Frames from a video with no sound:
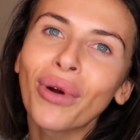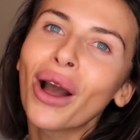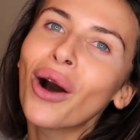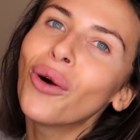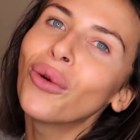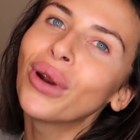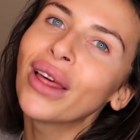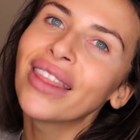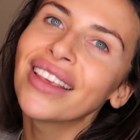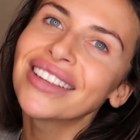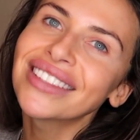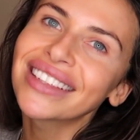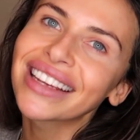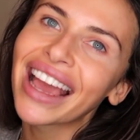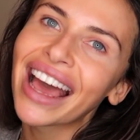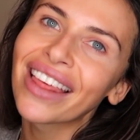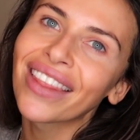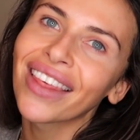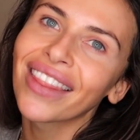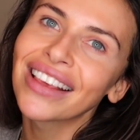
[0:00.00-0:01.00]
We're all in this
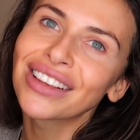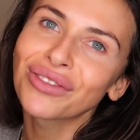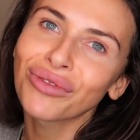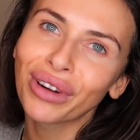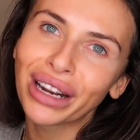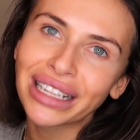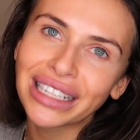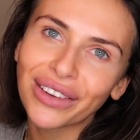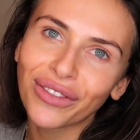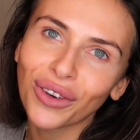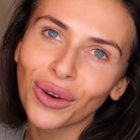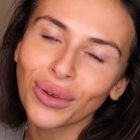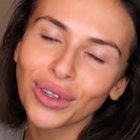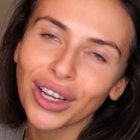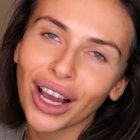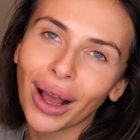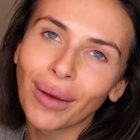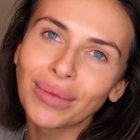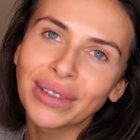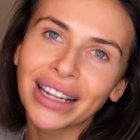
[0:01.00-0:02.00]
together, this really difficult
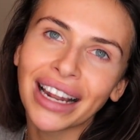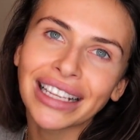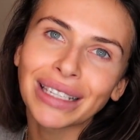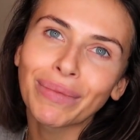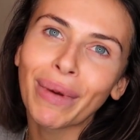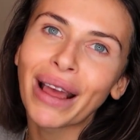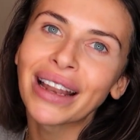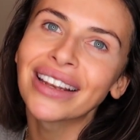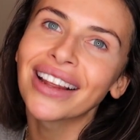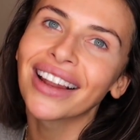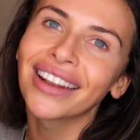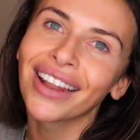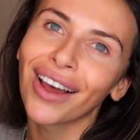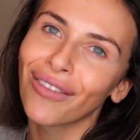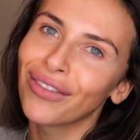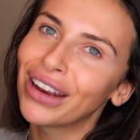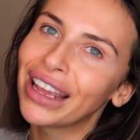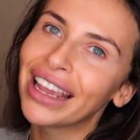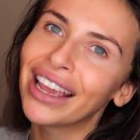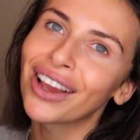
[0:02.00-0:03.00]
time, so let's spend a
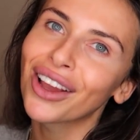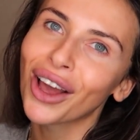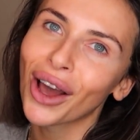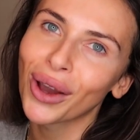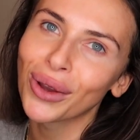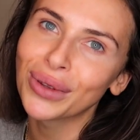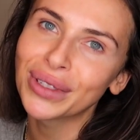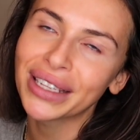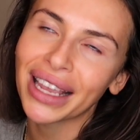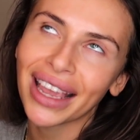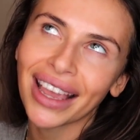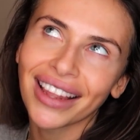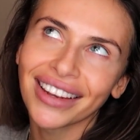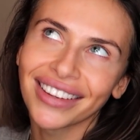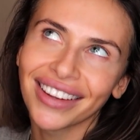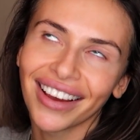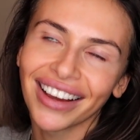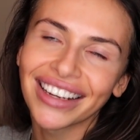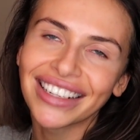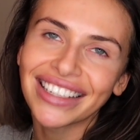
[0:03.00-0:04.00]
lovely cozy
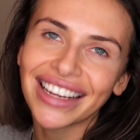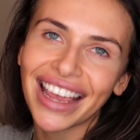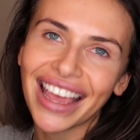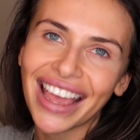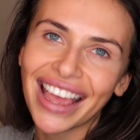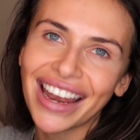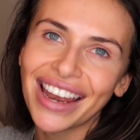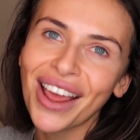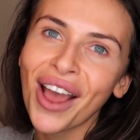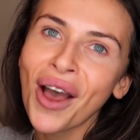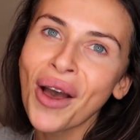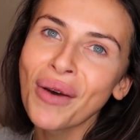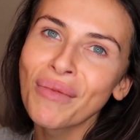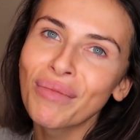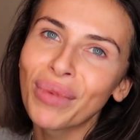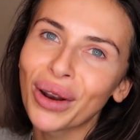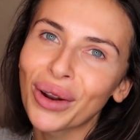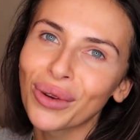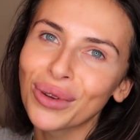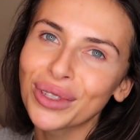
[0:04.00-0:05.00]
night in
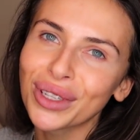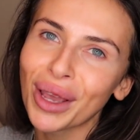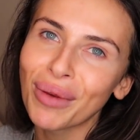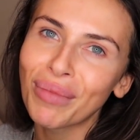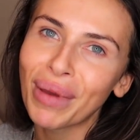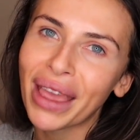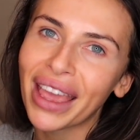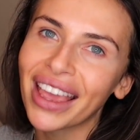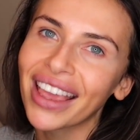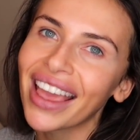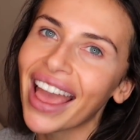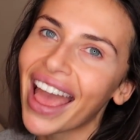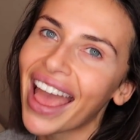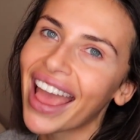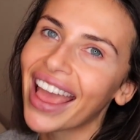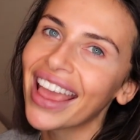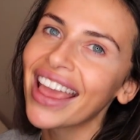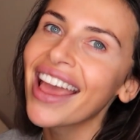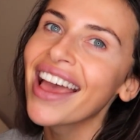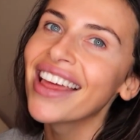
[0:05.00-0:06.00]
but also being
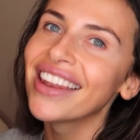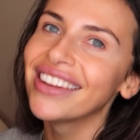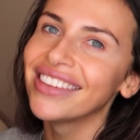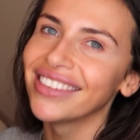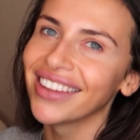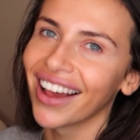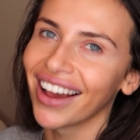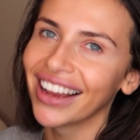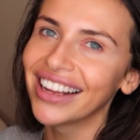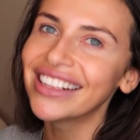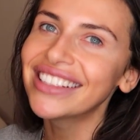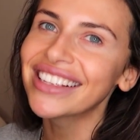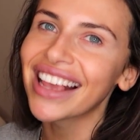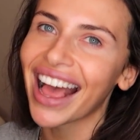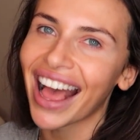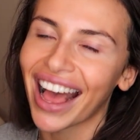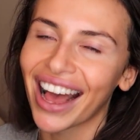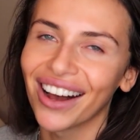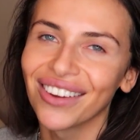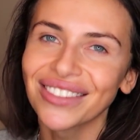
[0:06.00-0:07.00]
a night
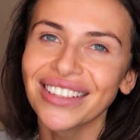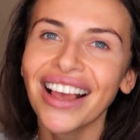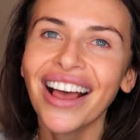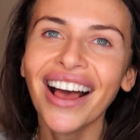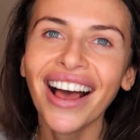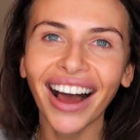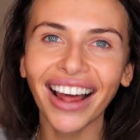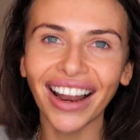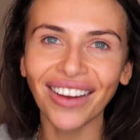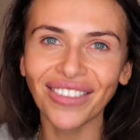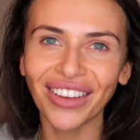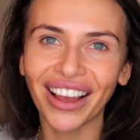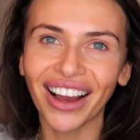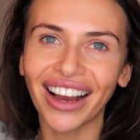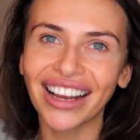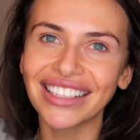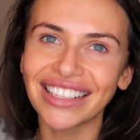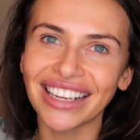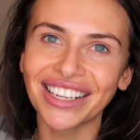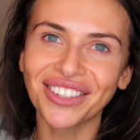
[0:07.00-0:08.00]
out. I love you
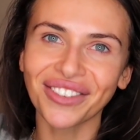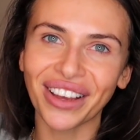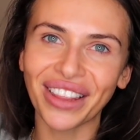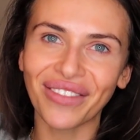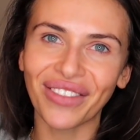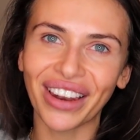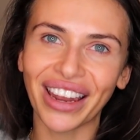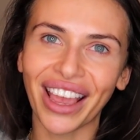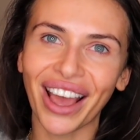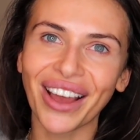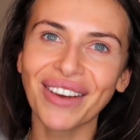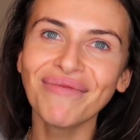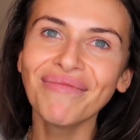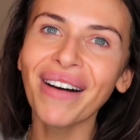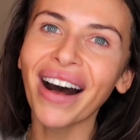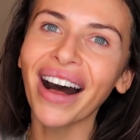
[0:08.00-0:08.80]
guys. Enjoy the video.